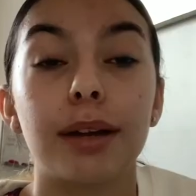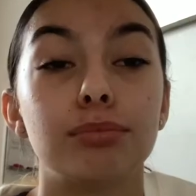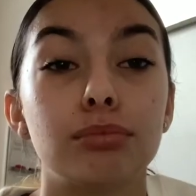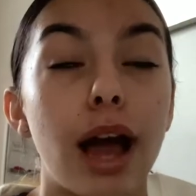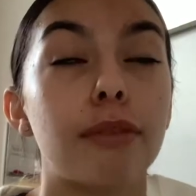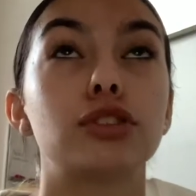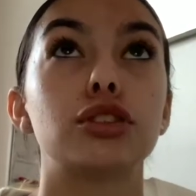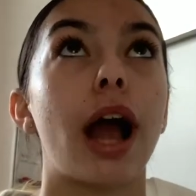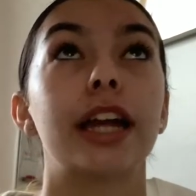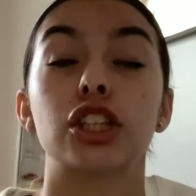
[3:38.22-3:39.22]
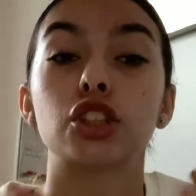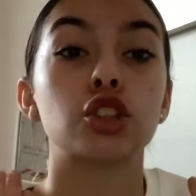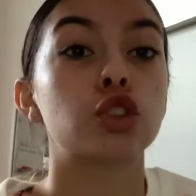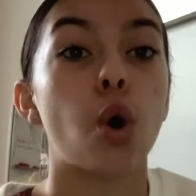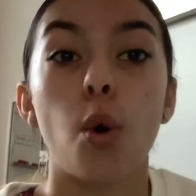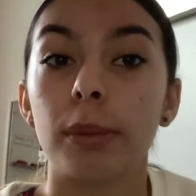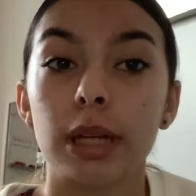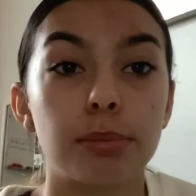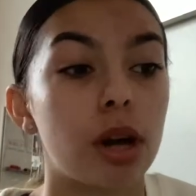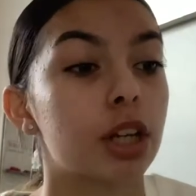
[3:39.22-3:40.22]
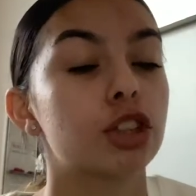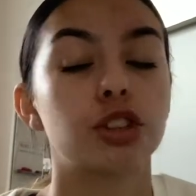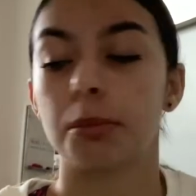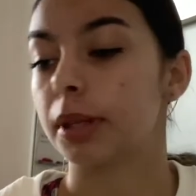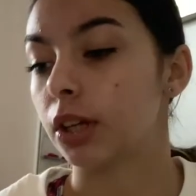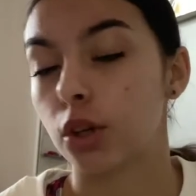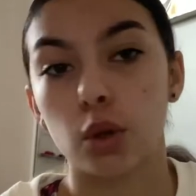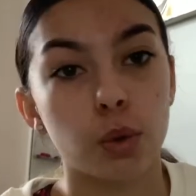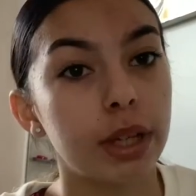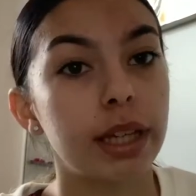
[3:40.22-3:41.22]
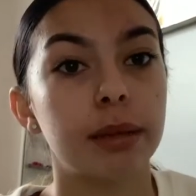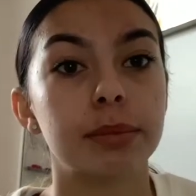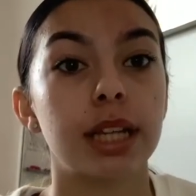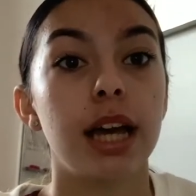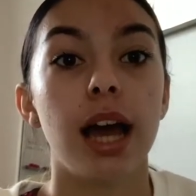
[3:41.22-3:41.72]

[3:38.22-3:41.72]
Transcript: I have tried so many products, so many creams,